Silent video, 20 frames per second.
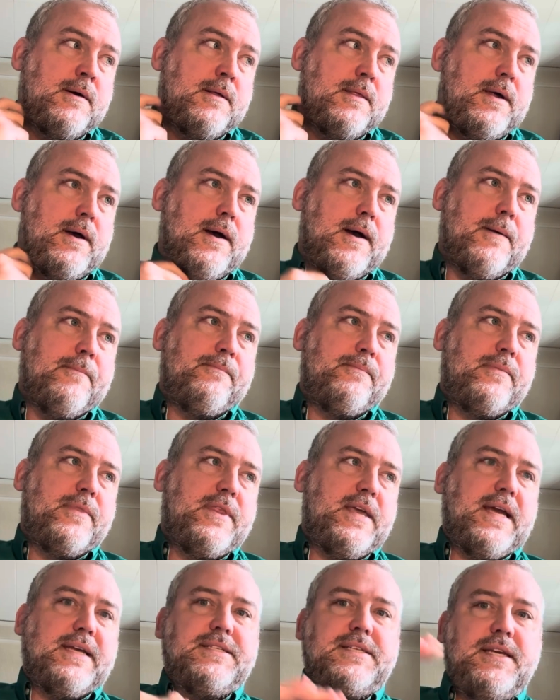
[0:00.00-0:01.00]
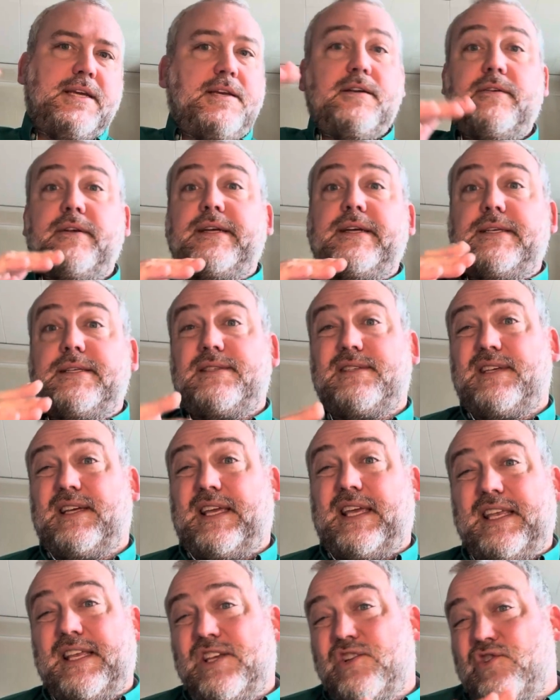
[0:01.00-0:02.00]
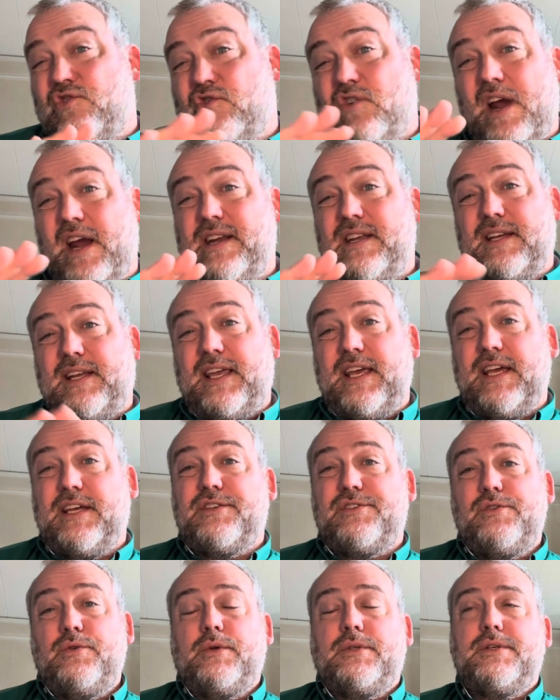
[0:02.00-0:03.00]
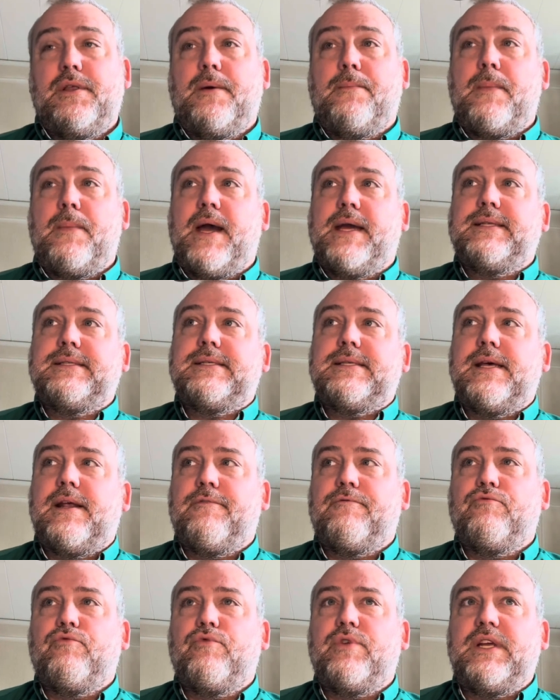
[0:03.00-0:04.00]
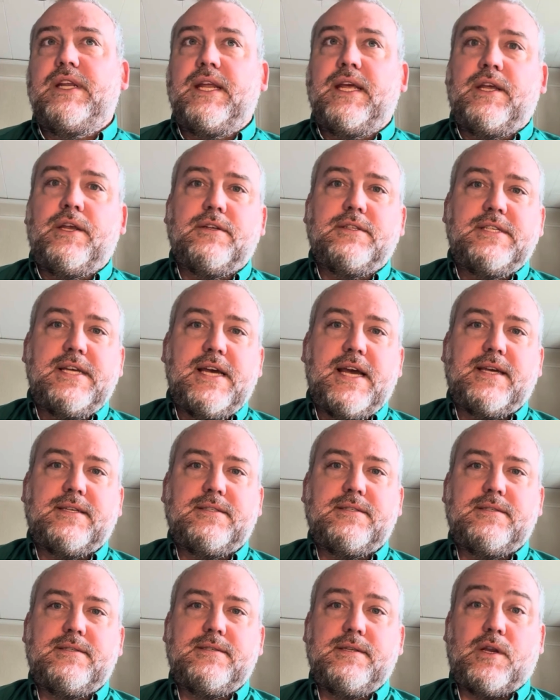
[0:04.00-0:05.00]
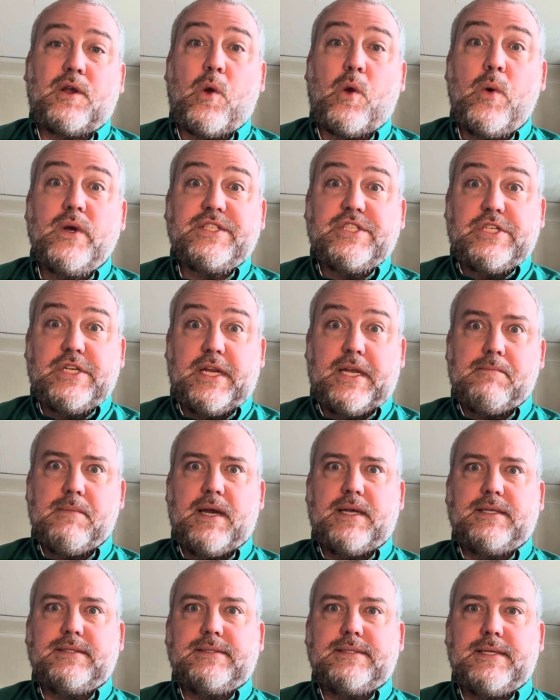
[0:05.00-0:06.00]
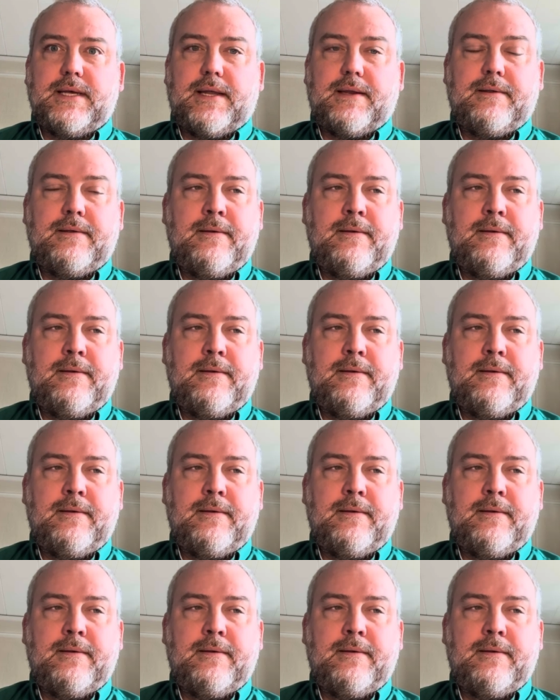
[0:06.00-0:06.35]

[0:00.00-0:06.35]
The idea here is to try to get you into the mindset of reading your texts in a questioning mindset.